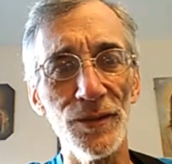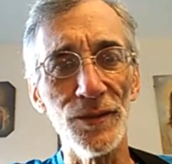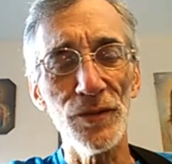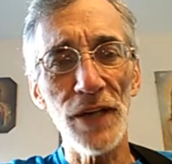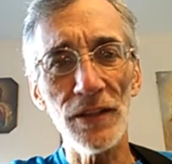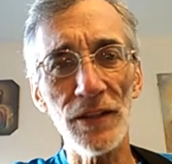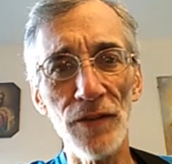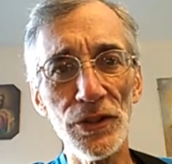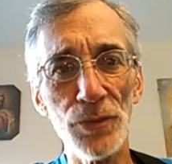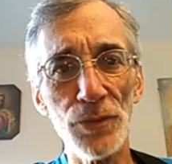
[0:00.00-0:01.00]
we've had a
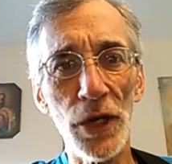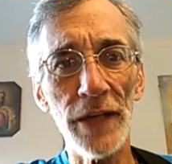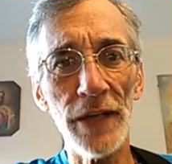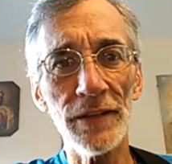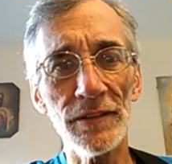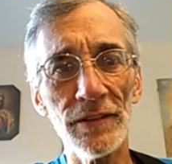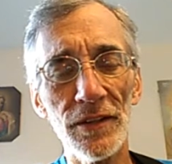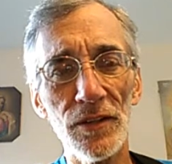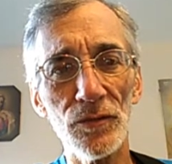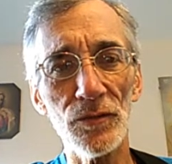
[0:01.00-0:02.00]
lovely spring, and
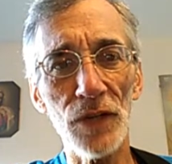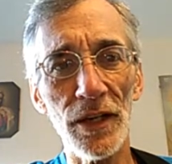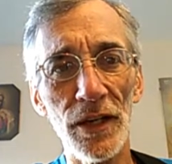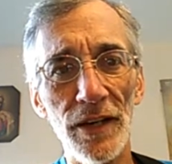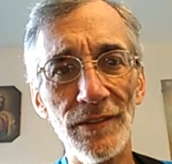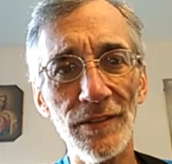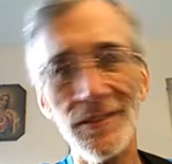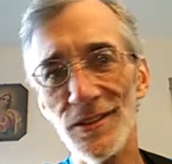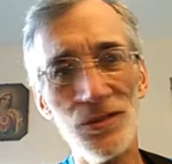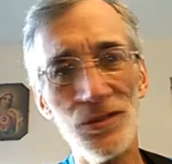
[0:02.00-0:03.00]
uh, uh,
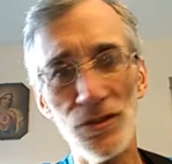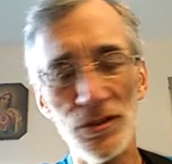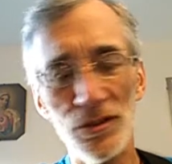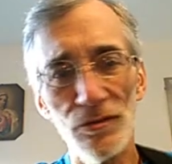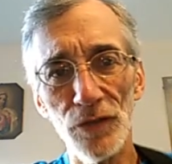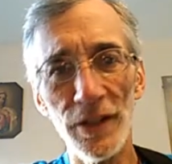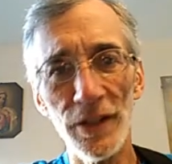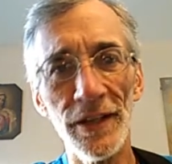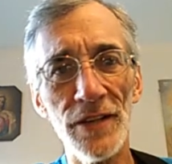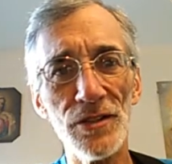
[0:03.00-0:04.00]
it's just really
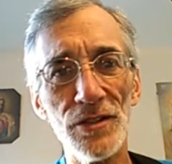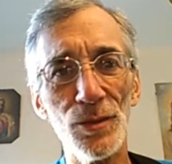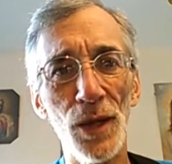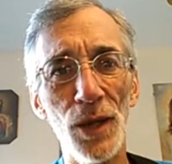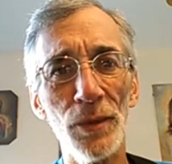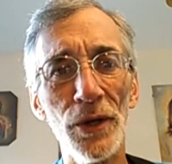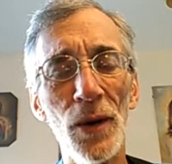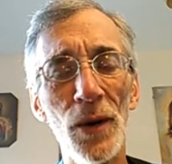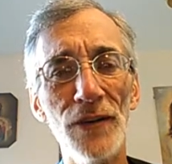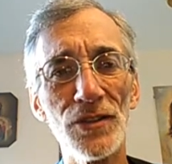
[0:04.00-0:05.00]
nice to be able to
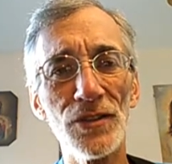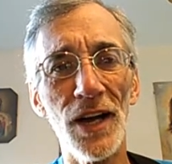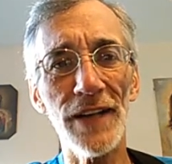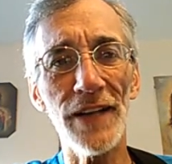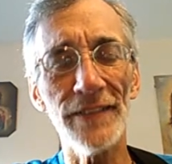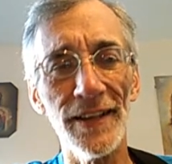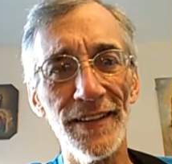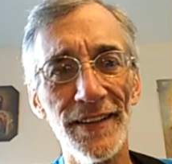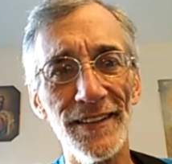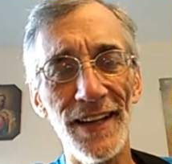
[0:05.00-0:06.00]
go outside.
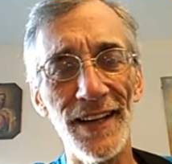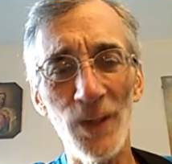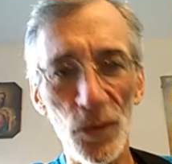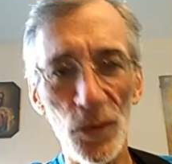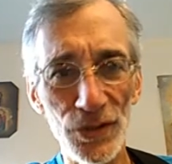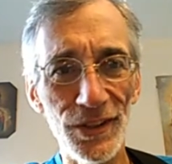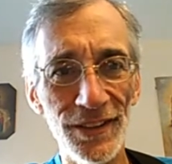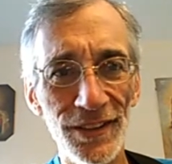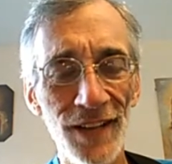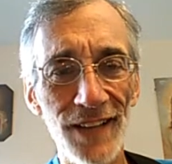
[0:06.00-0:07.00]
I know we're still
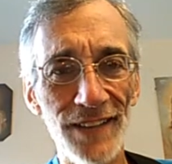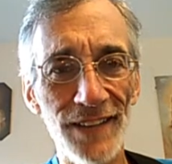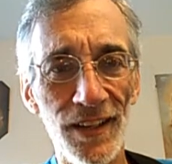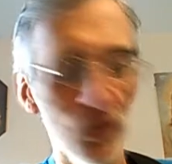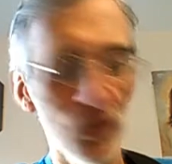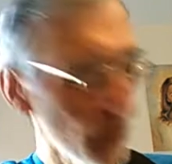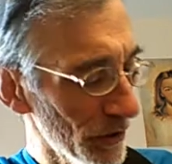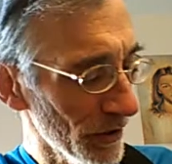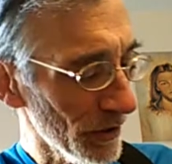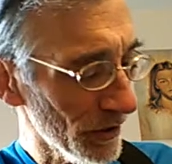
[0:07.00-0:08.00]
in lockdown,
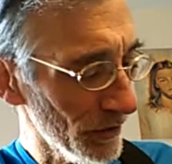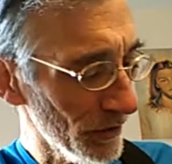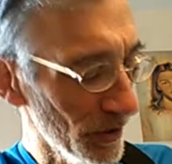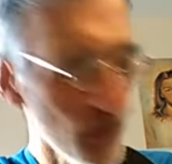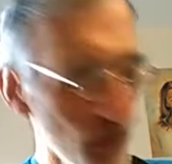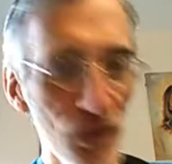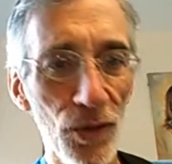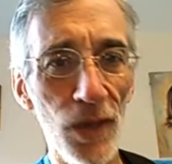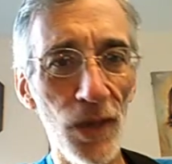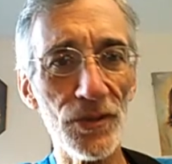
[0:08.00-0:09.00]
but you can still
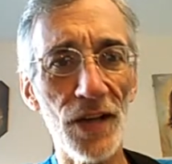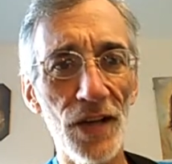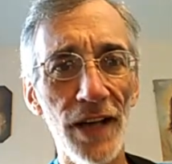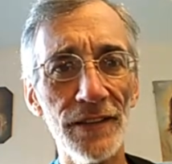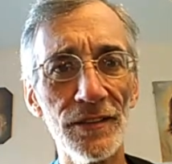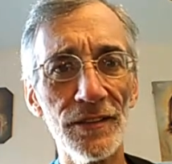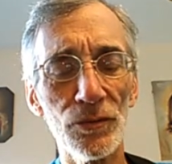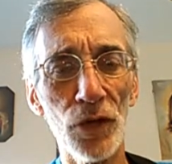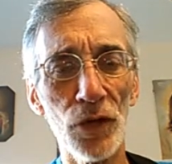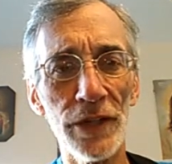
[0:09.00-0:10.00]
go outside and
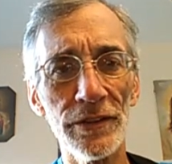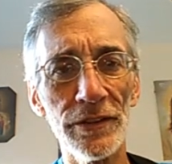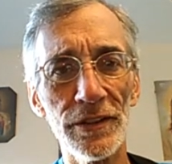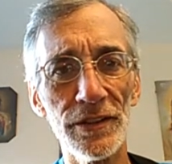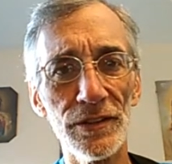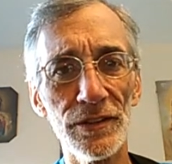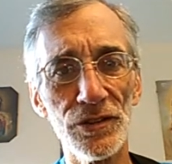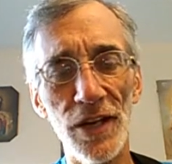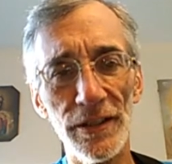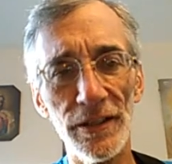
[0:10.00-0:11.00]
run or
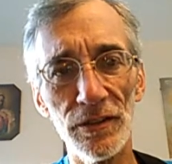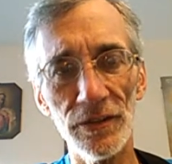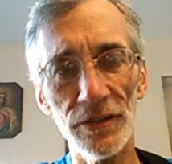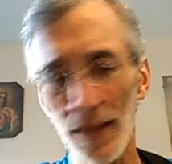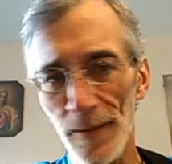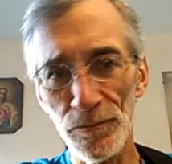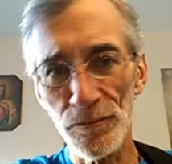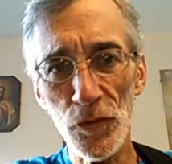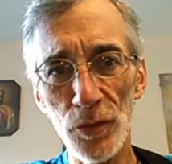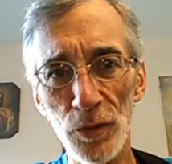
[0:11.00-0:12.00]
cycle,
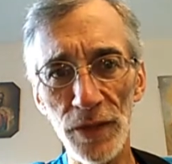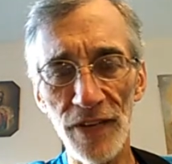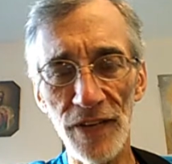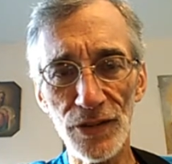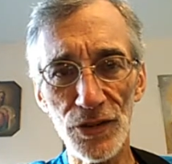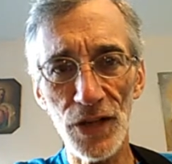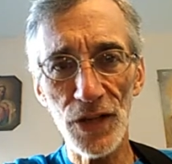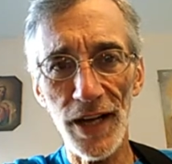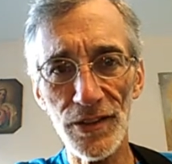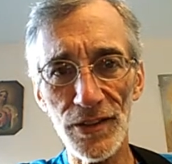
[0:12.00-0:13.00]
do a bit of
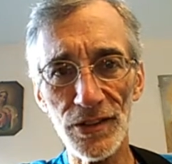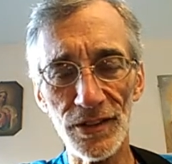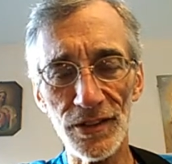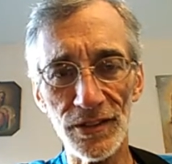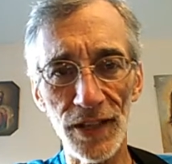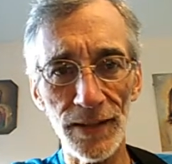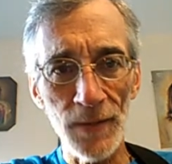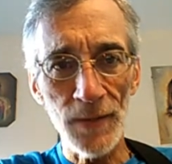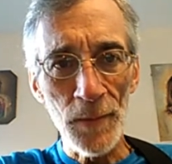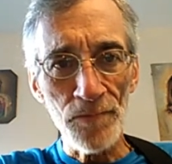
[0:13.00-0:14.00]
exercise, and
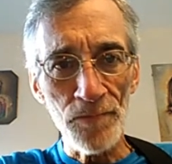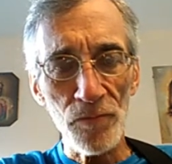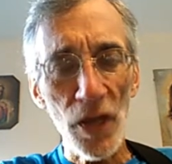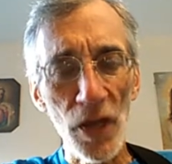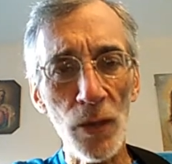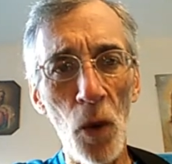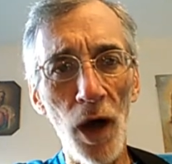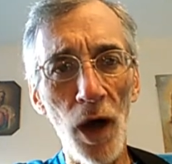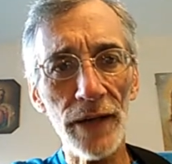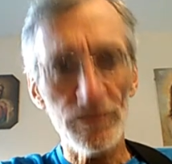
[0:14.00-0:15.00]
take a
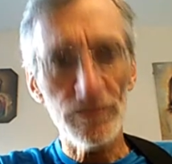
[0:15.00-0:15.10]
walk